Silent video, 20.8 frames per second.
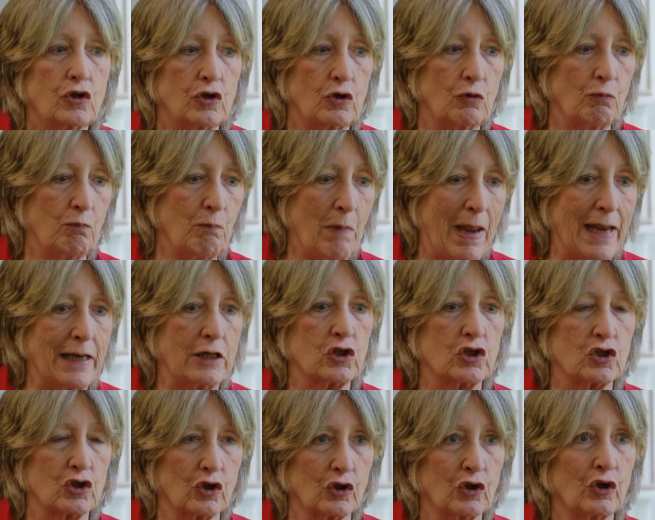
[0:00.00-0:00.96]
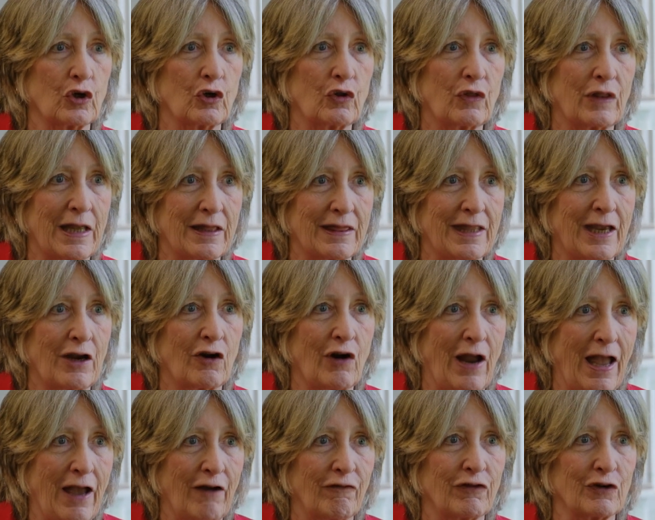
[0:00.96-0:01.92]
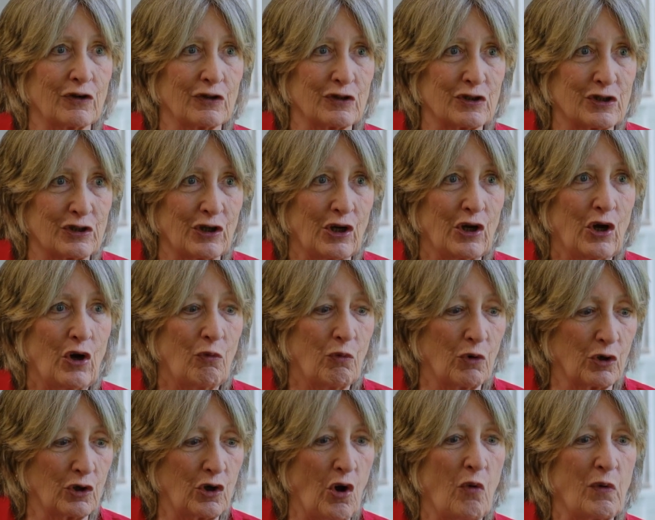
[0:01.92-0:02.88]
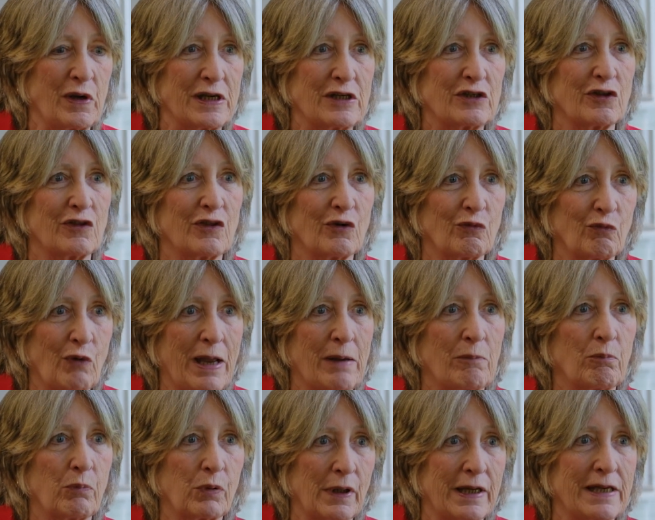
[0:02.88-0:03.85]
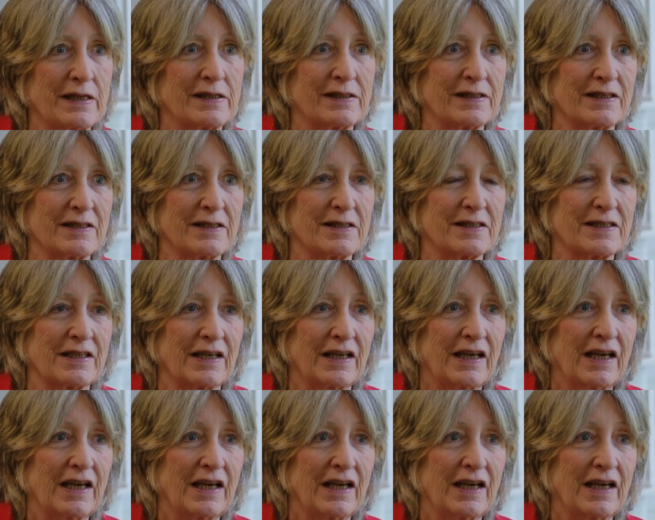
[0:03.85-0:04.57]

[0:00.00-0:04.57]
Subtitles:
make sure that their efforts were going to the right places.